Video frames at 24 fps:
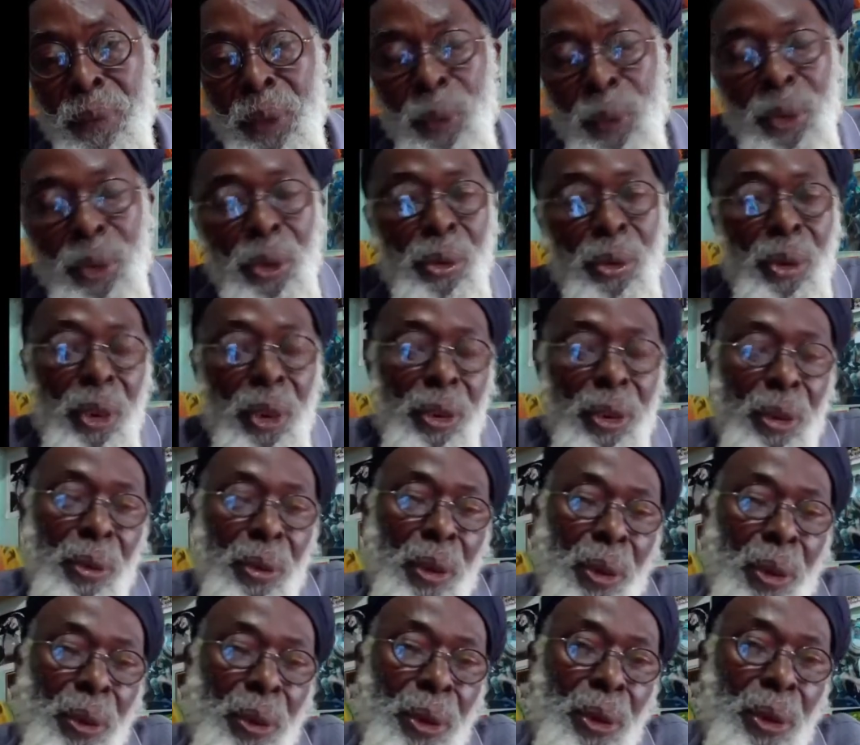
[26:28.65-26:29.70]
When you're wrong, you're
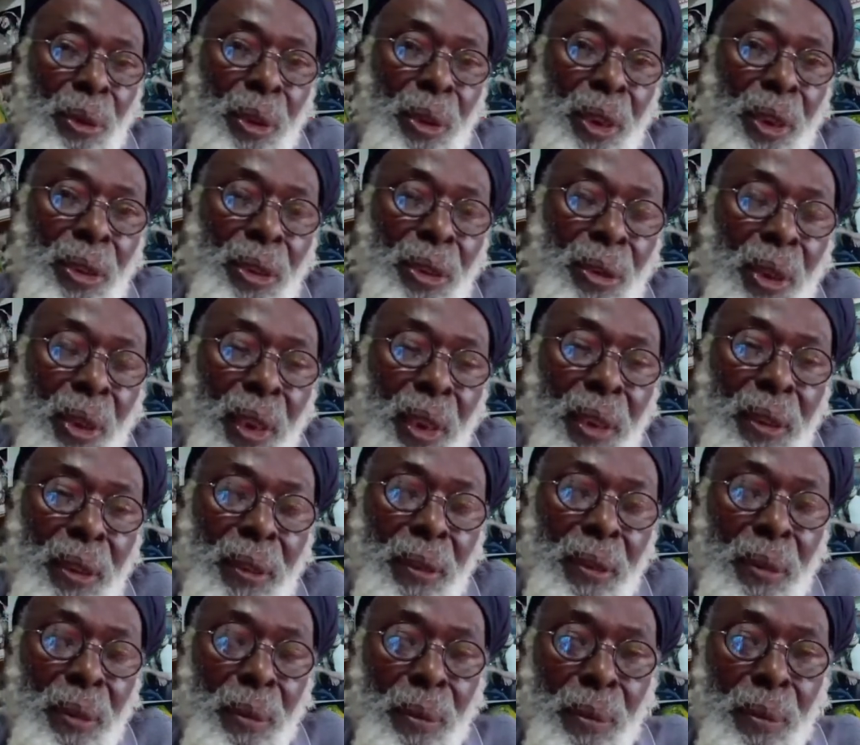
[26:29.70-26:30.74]
wrong. When you're right, you're right.
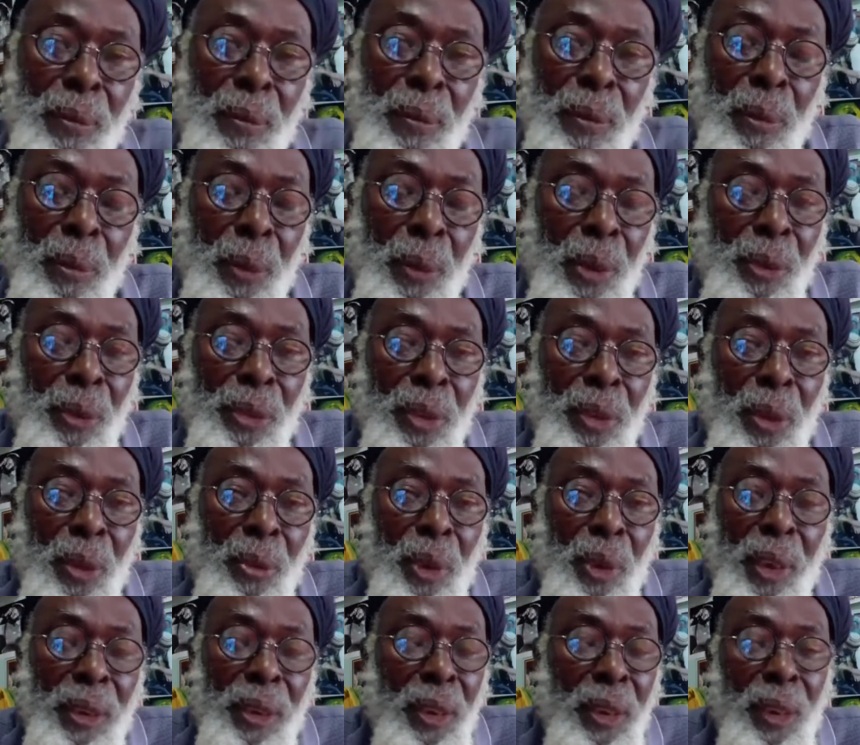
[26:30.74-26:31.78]
So, man who saying
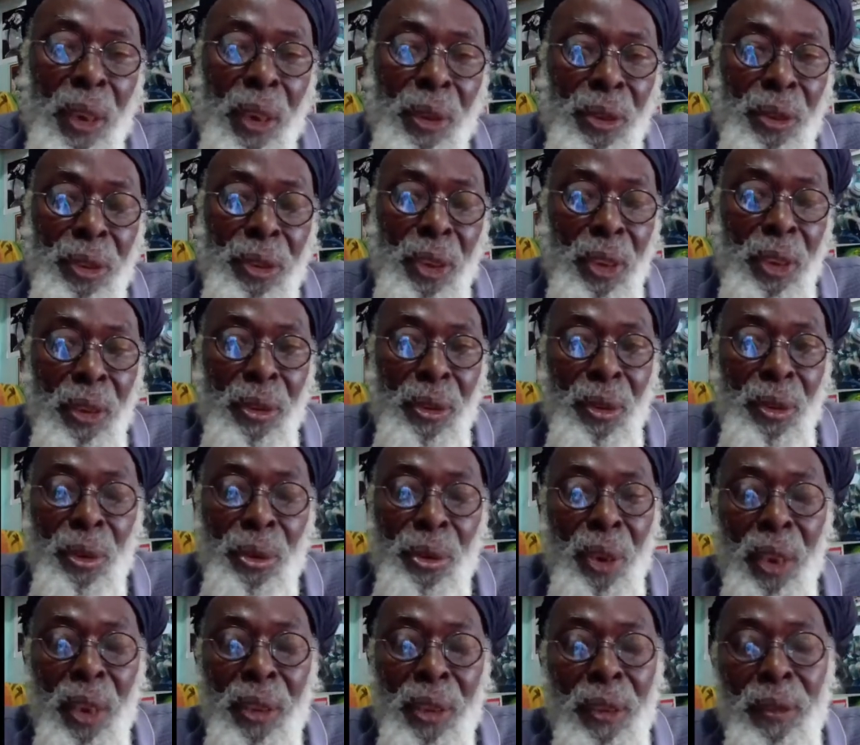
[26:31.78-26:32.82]
right, he's not going to take it, no
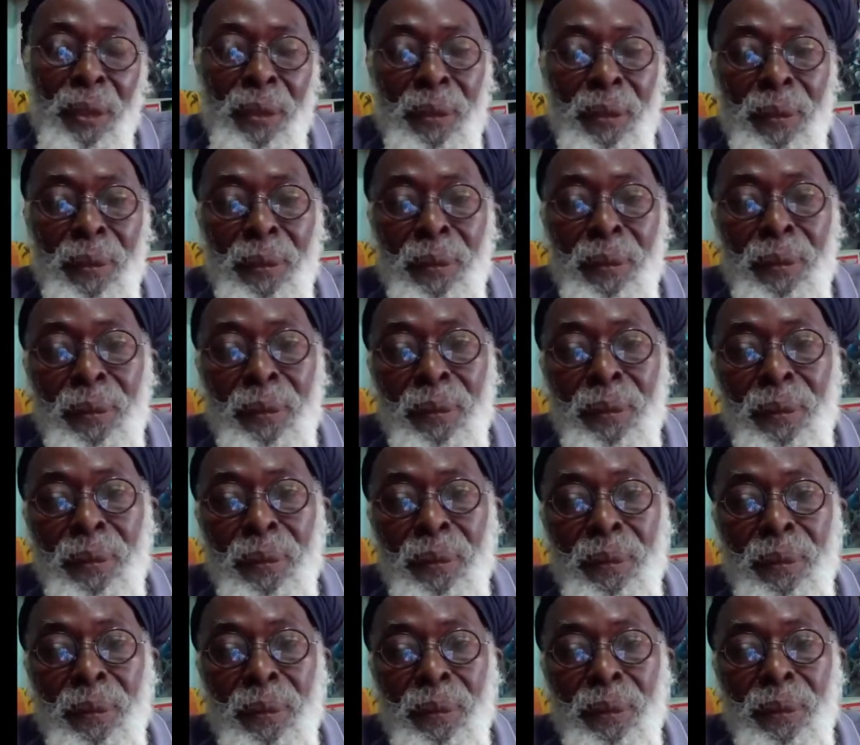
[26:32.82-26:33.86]
wrong.
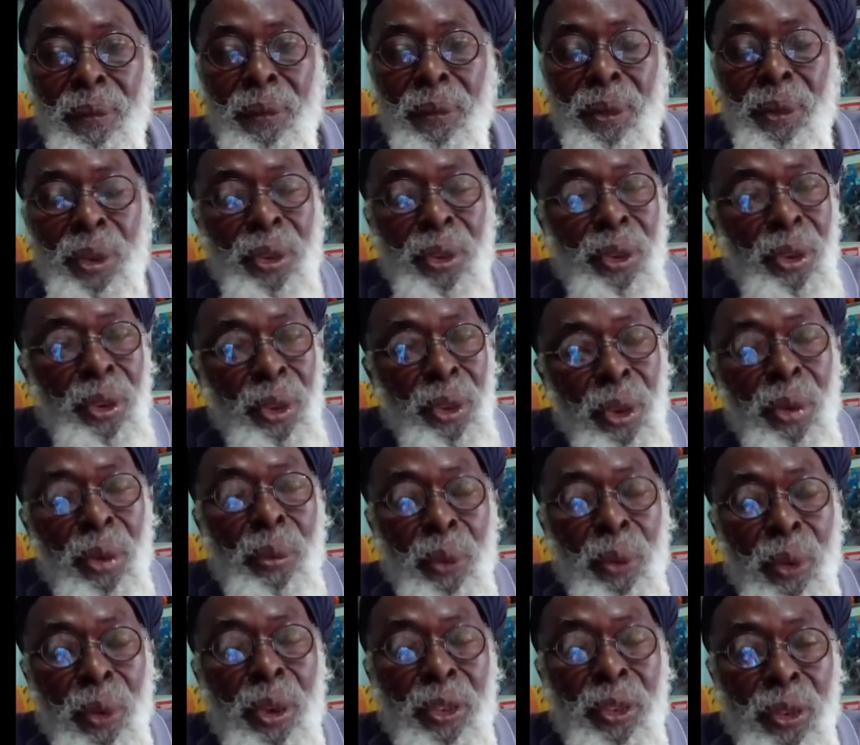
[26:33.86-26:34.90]
So you say, yo,
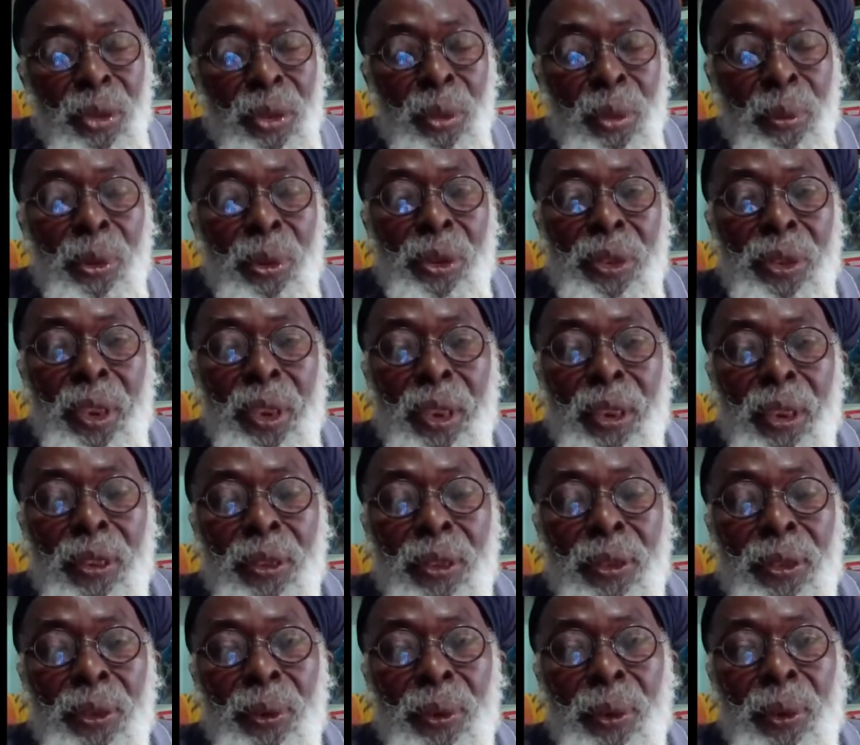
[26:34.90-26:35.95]
you can listen to both sides of the
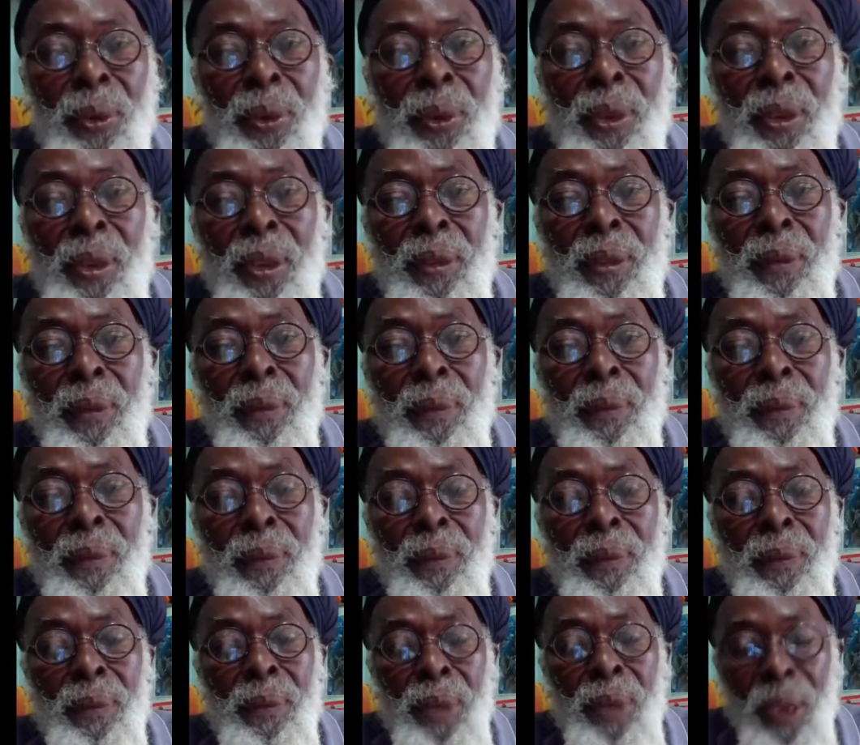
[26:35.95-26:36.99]
story.
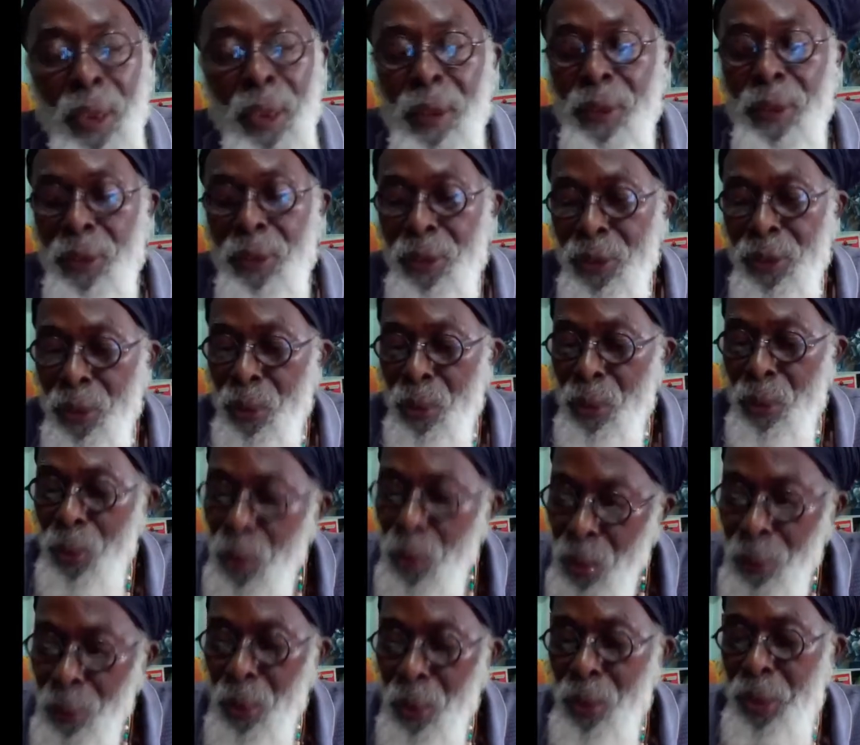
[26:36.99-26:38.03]
Yeah, so we
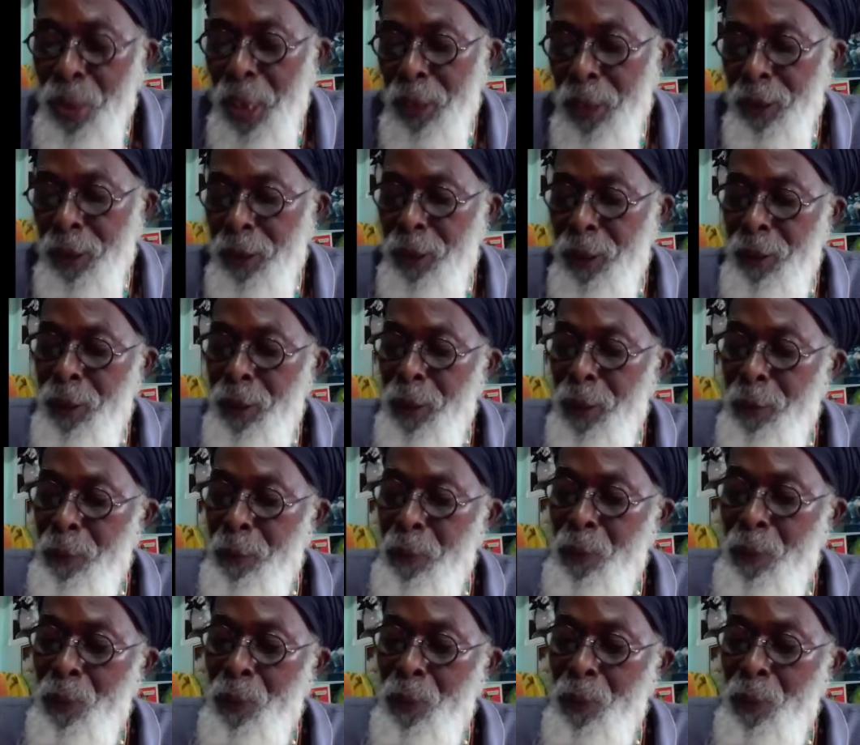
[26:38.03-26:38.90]
know about that thing there.